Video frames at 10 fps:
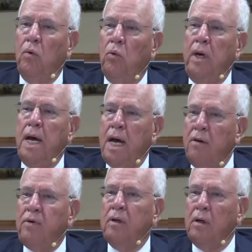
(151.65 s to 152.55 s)
we
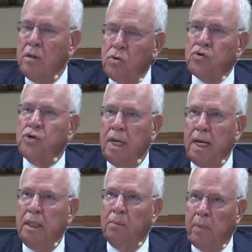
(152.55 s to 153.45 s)
have to
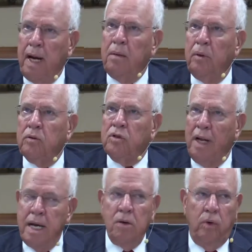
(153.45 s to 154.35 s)
understand the Bible's
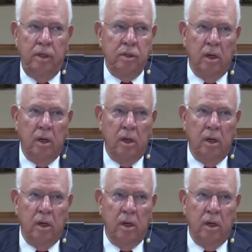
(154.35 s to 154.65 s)
language,